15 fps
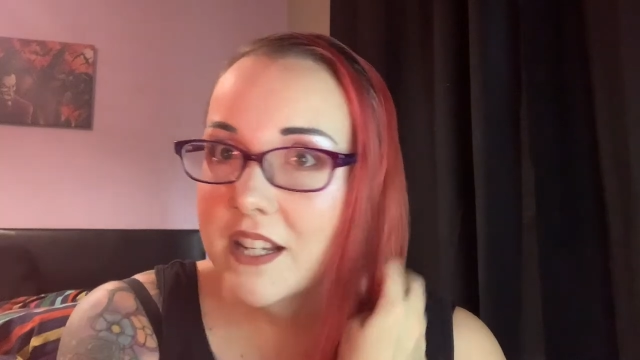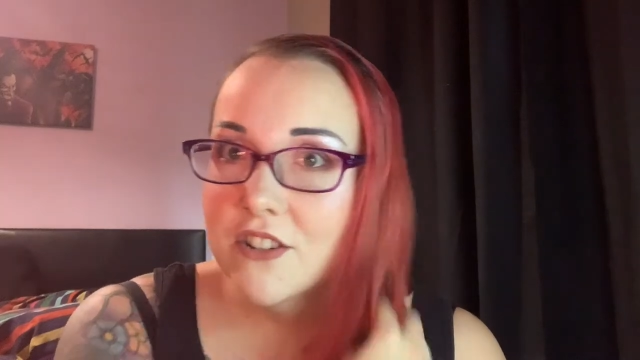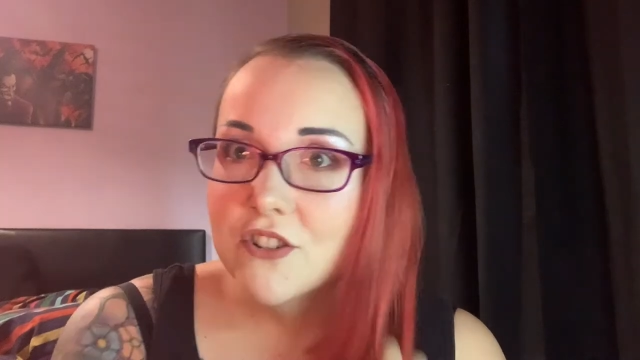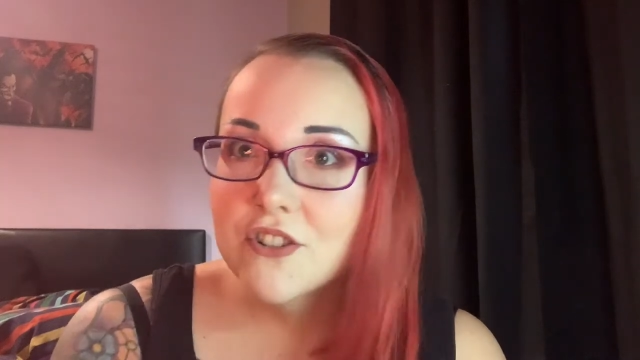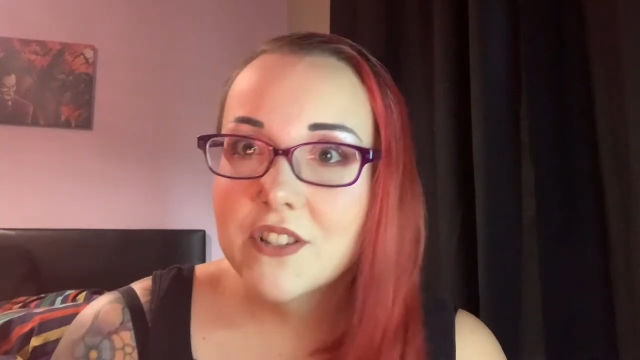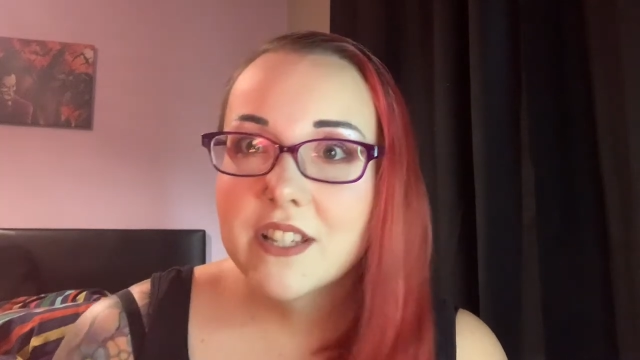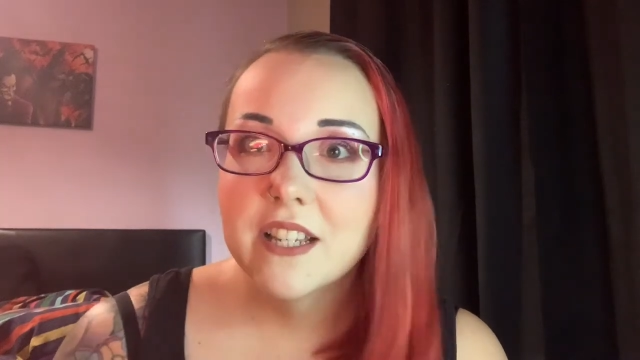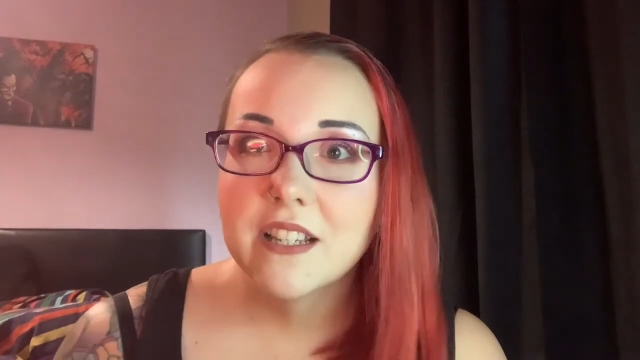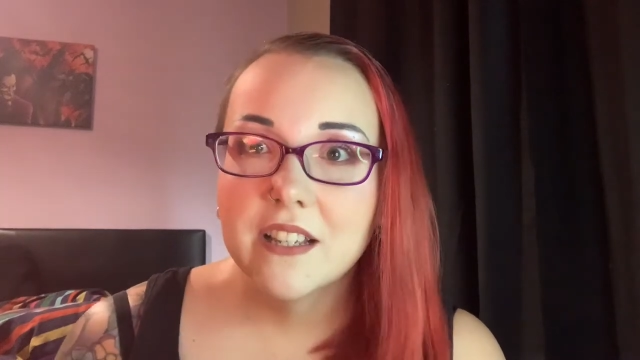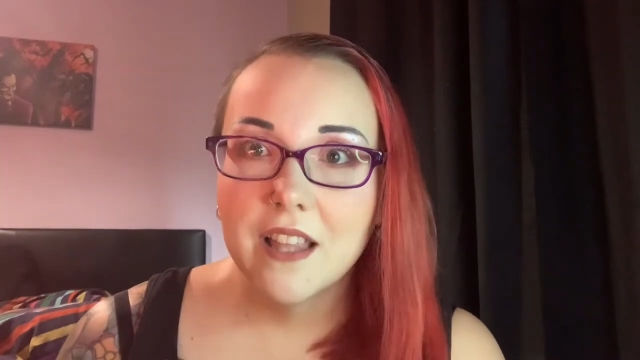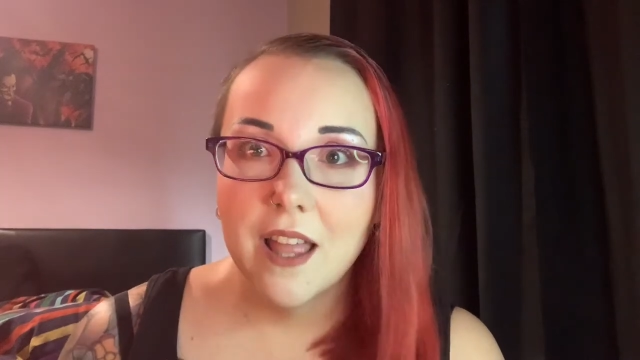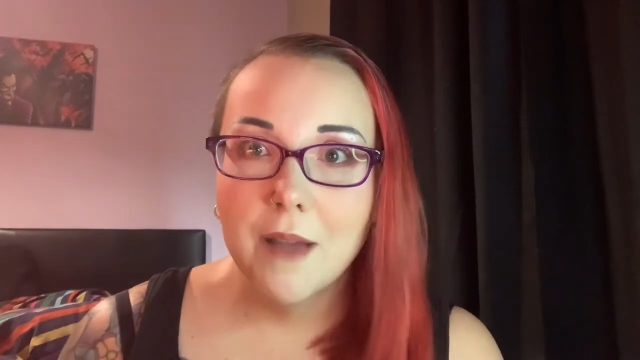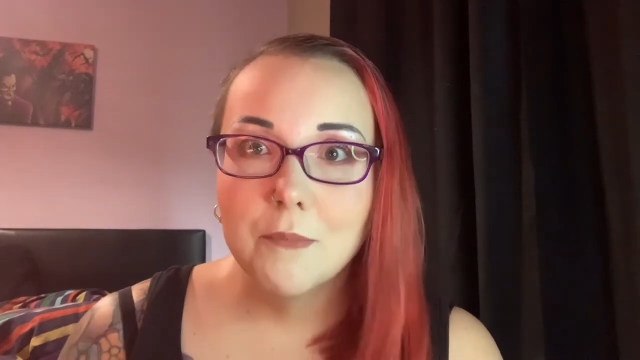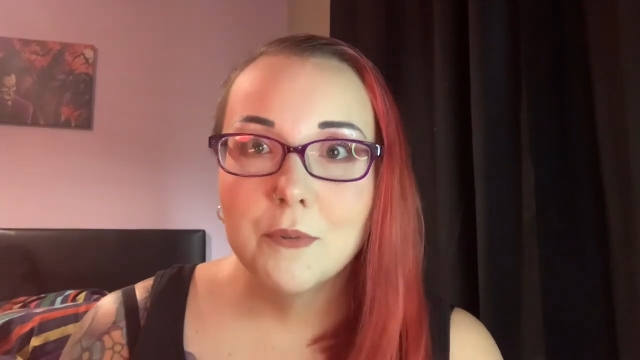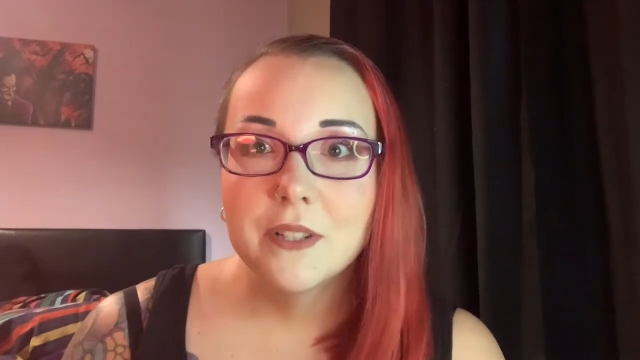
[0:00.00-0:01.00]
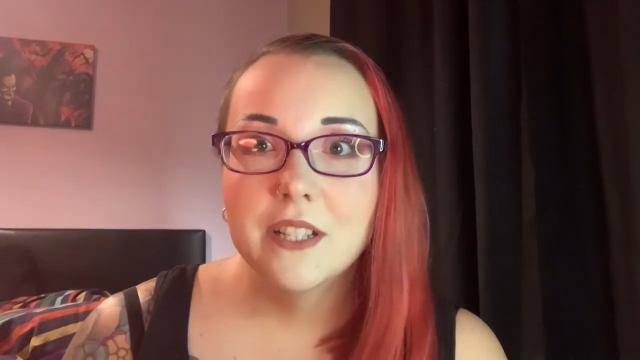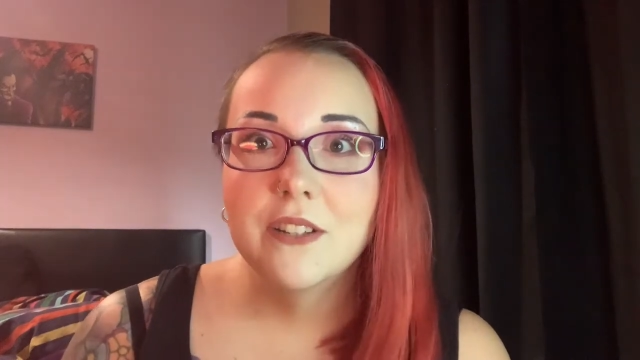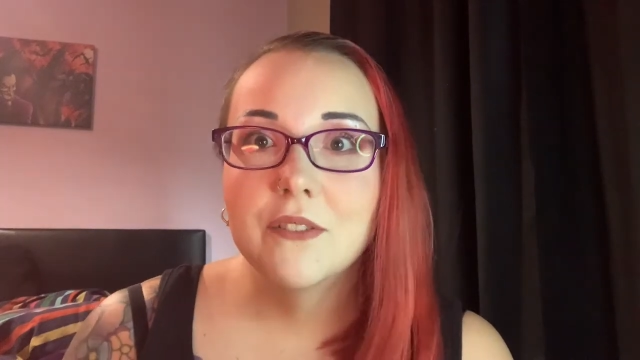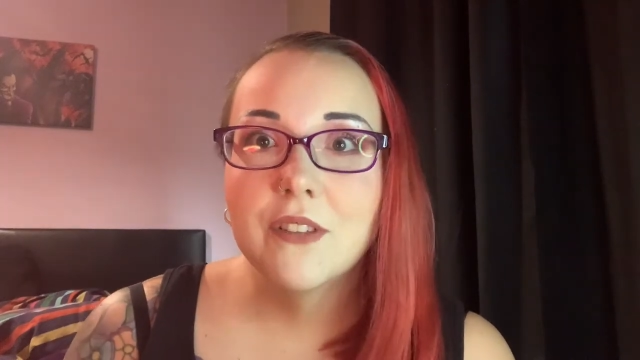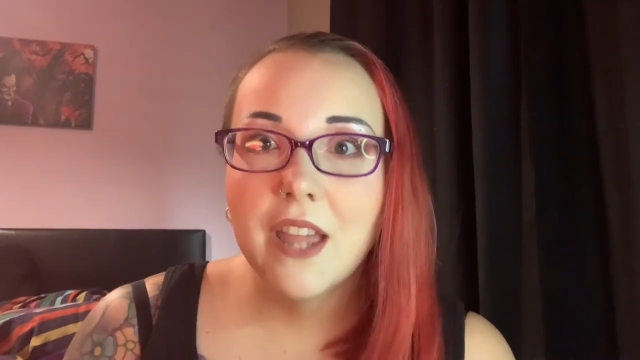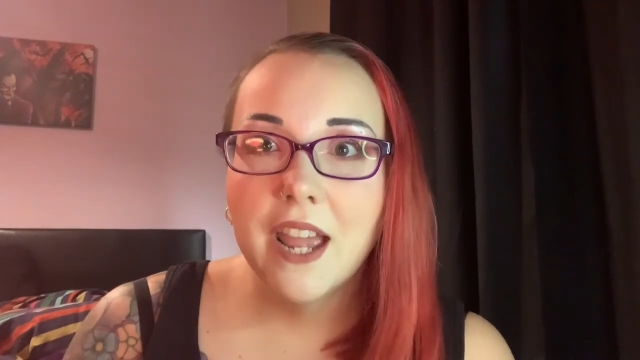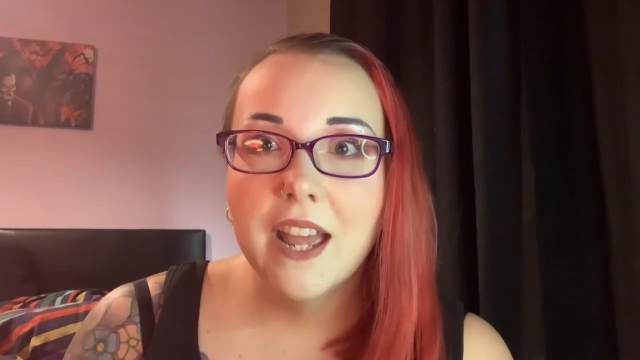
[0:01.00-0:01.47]
interesting, Clap When
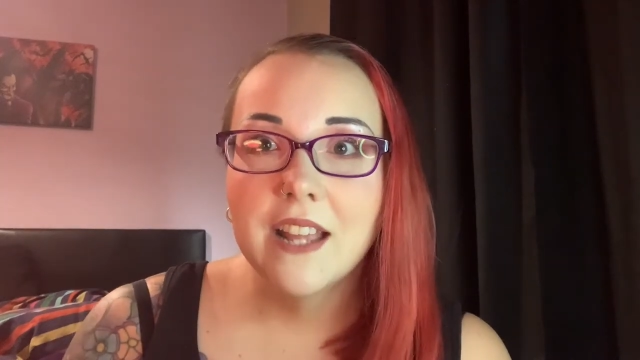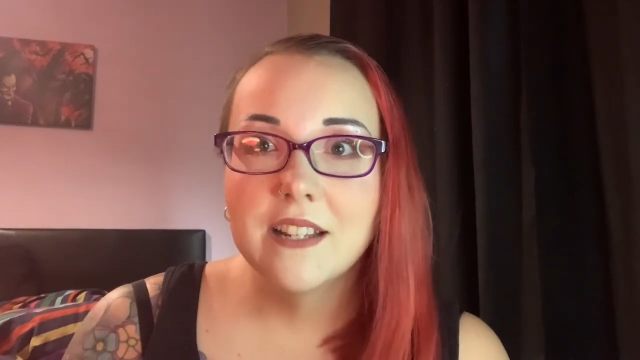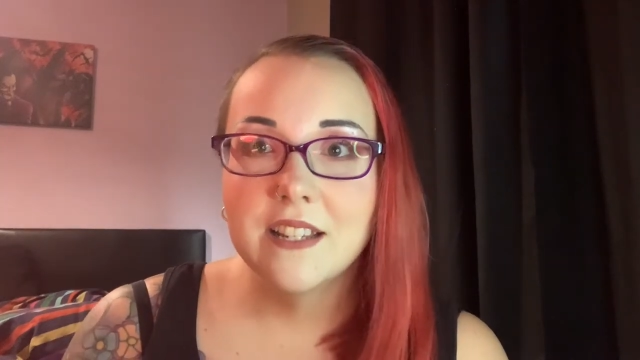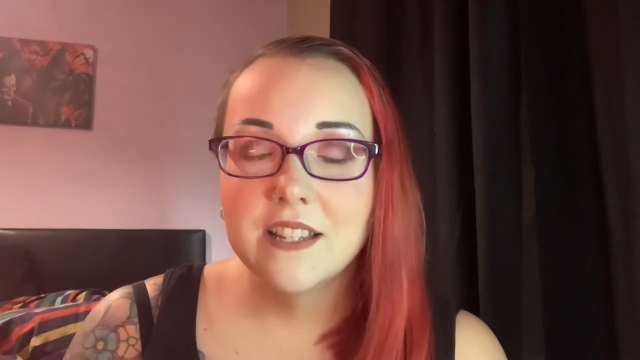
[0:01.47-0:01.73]
You Land.